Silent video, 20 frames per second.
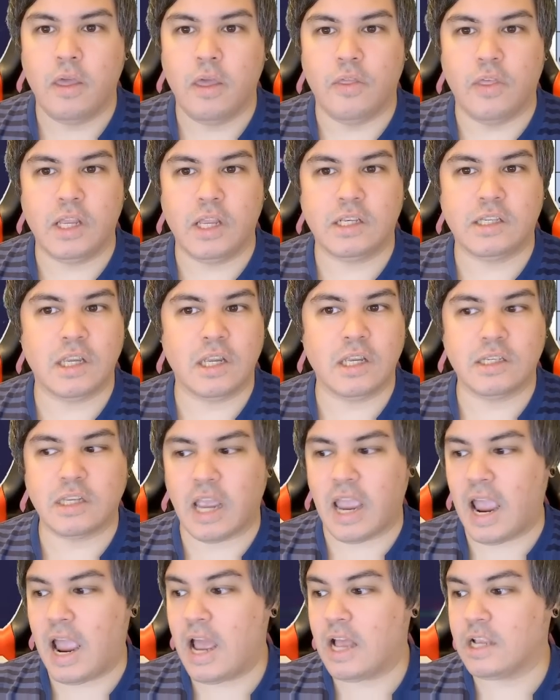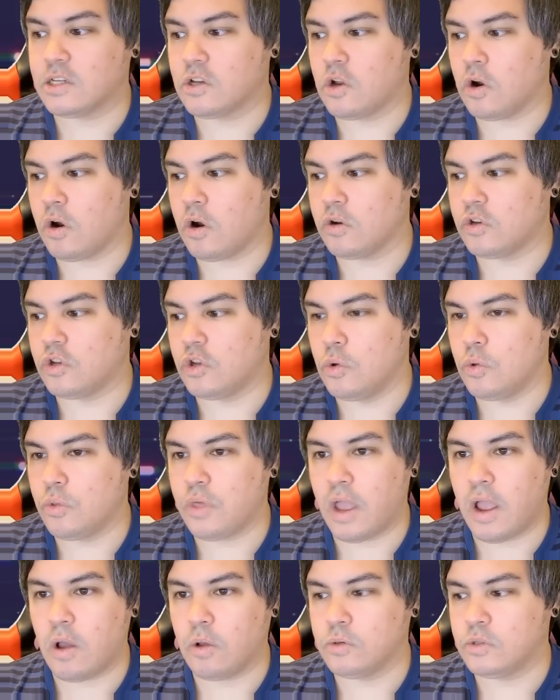This is Asgard
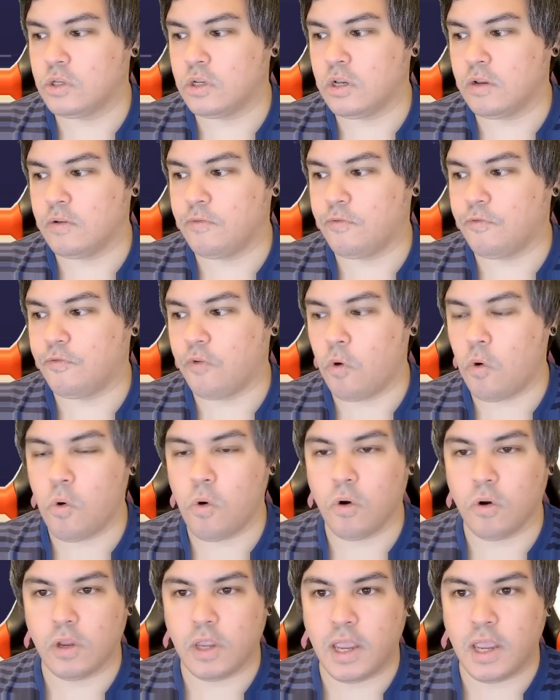2004.